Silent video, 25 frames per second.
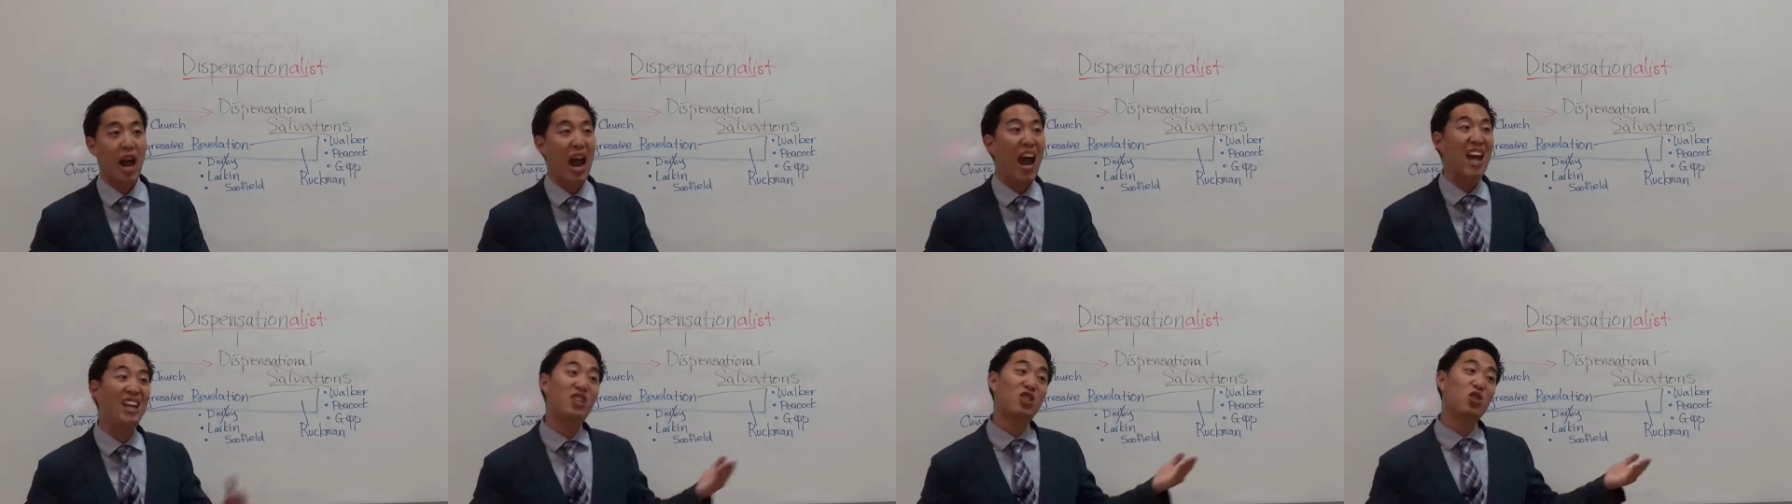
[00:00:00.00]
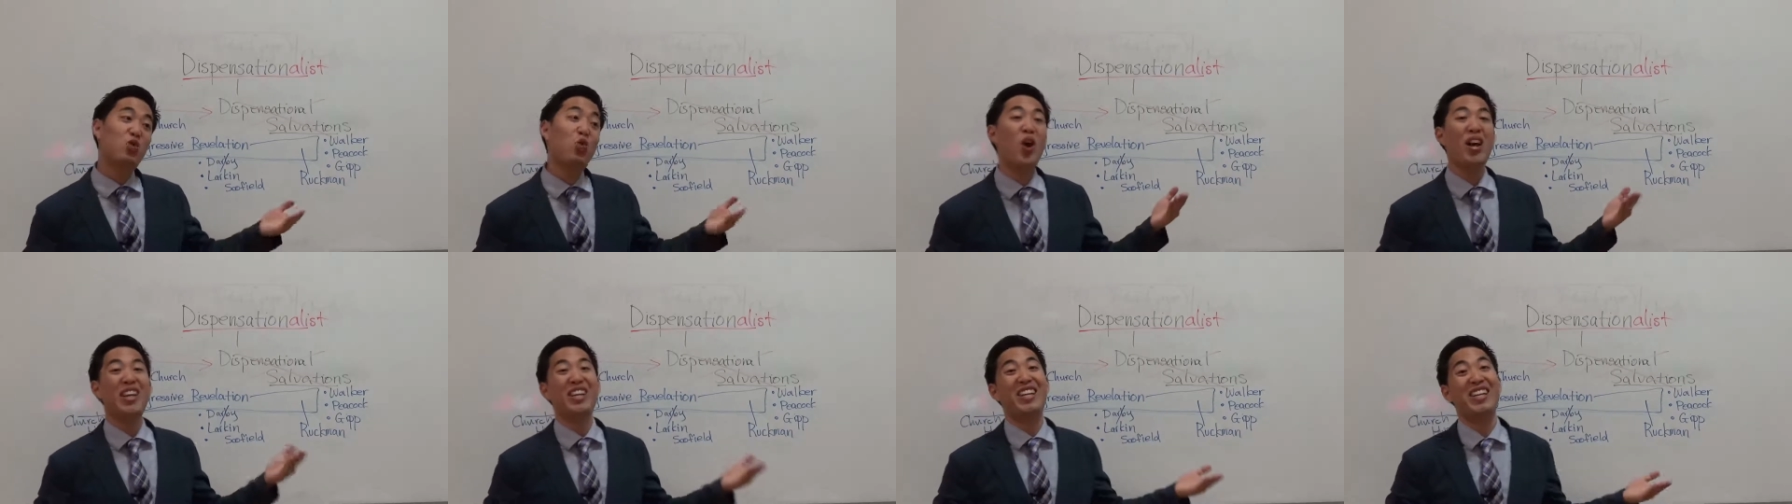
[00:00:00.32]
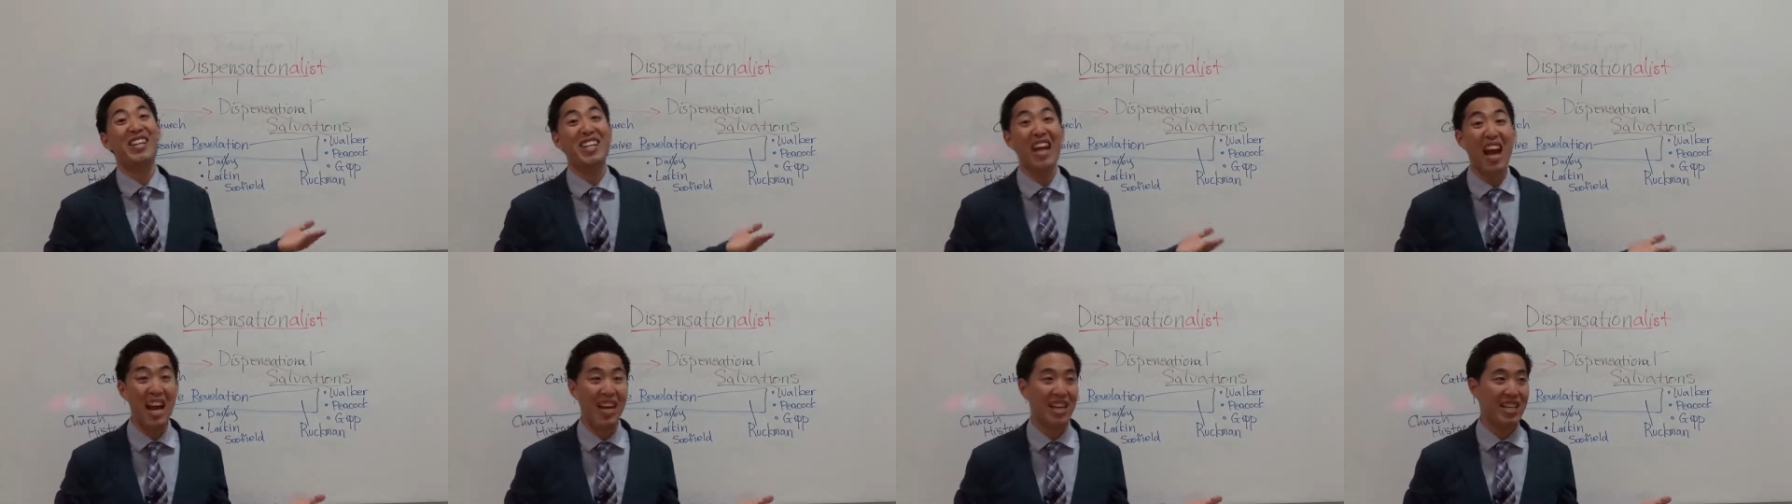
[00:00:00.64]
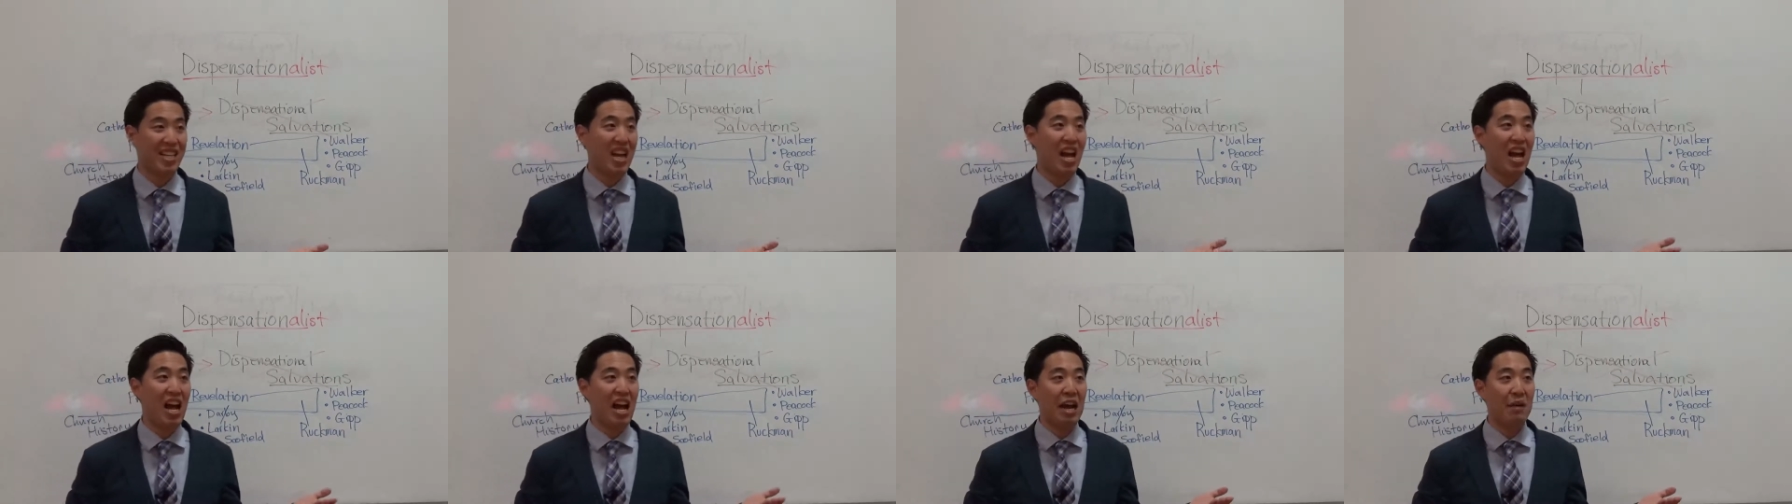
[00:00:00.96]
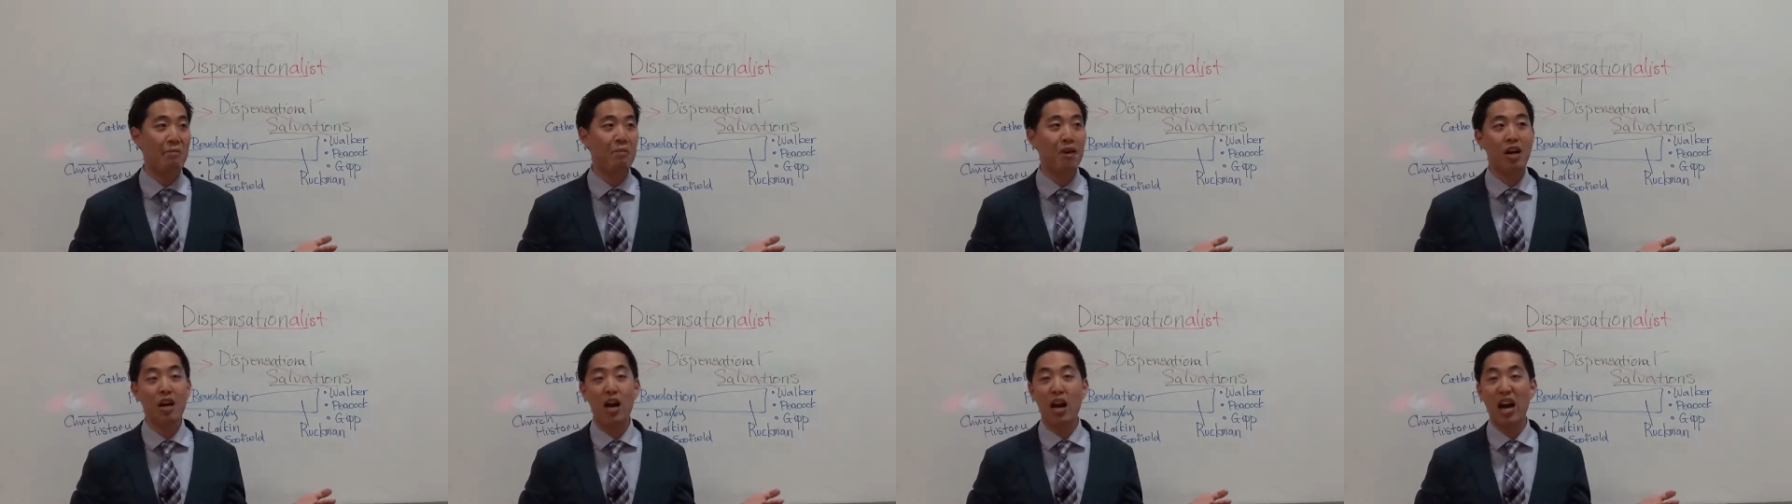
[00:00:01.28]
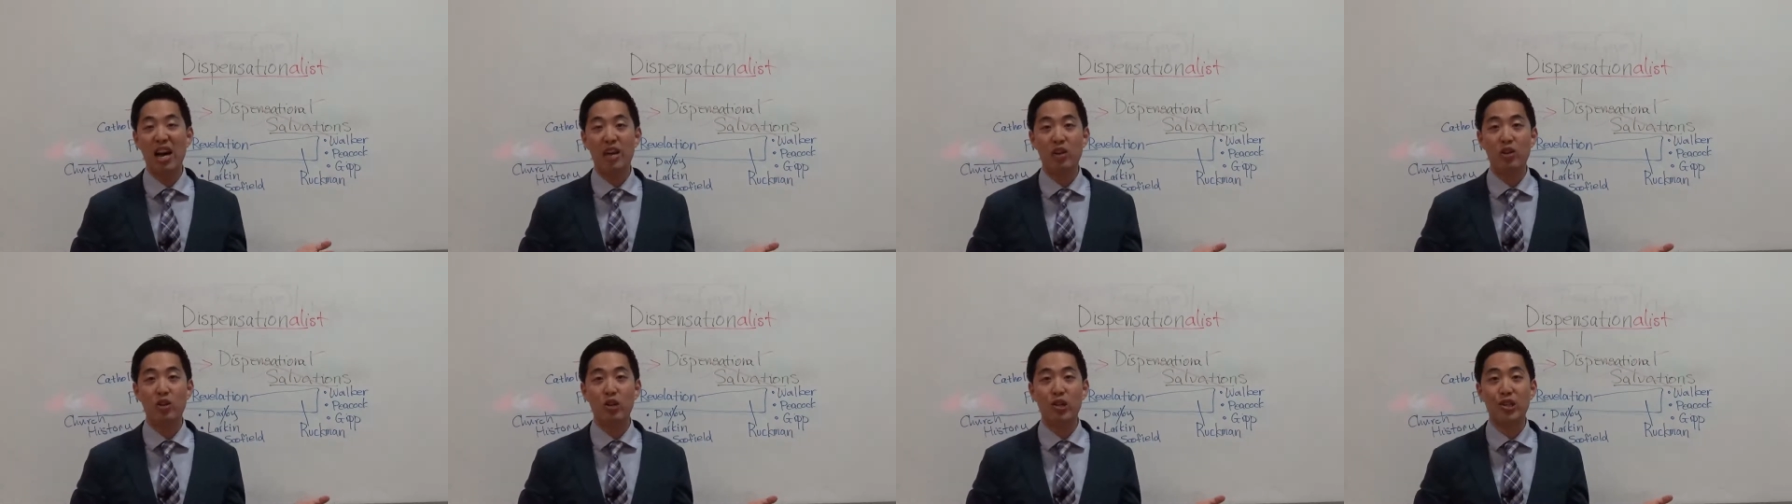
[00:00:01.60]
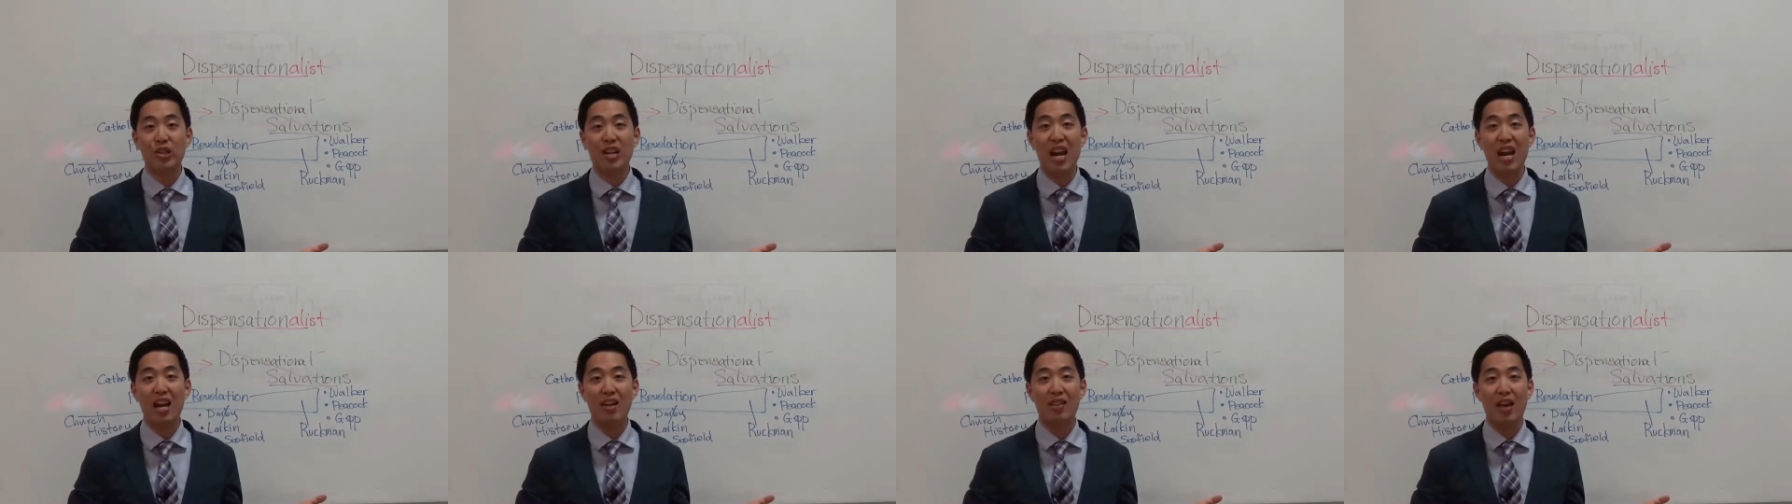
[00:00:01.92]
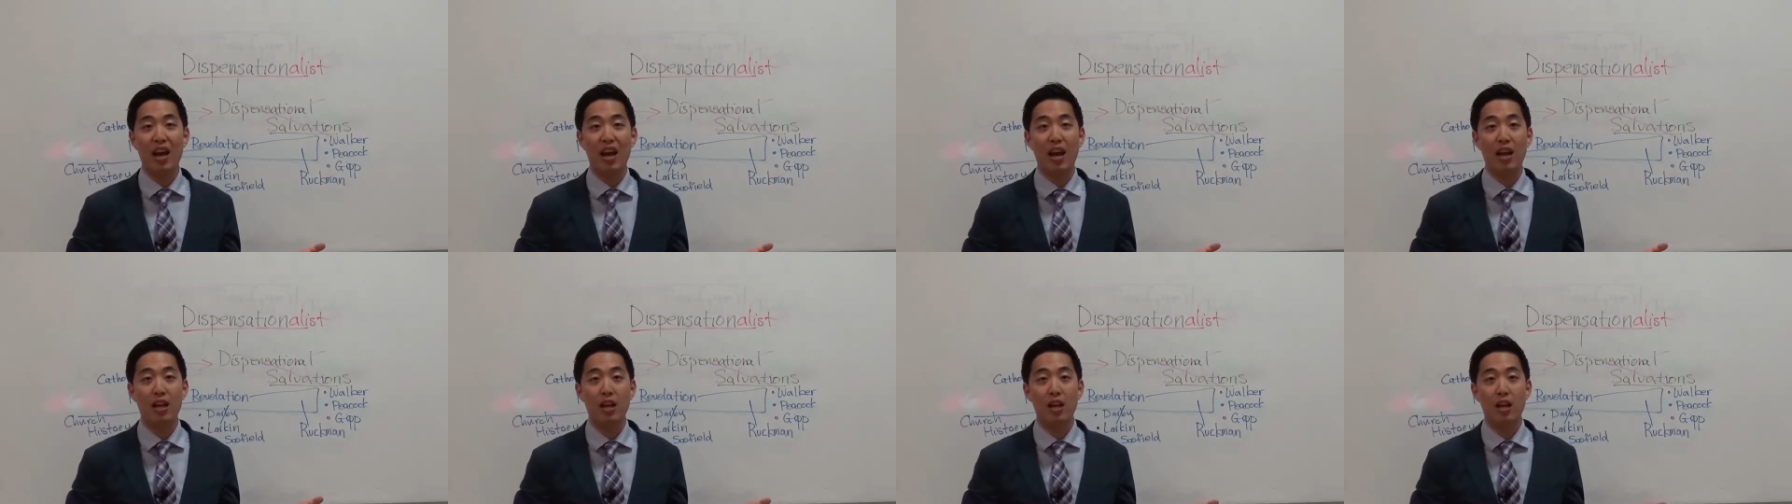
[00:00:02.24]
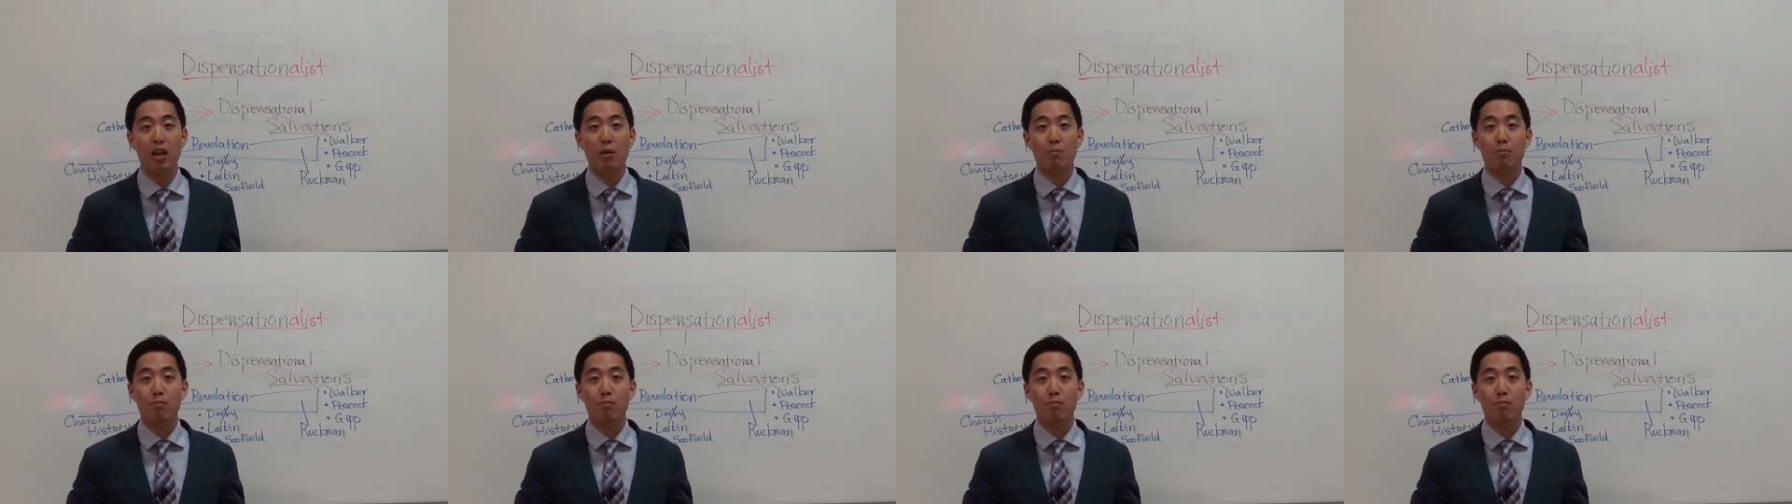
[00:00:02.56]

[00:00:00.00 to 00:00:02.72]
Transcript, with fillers: and it's going to take time. I understand that.